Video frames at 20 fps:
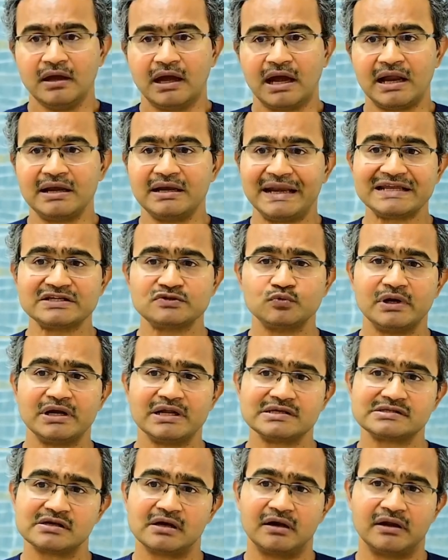And next one
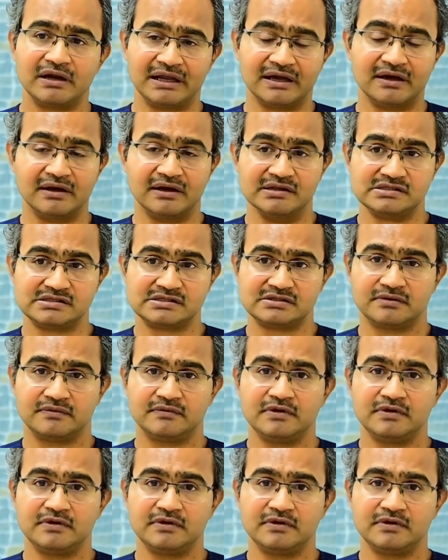is recurrence.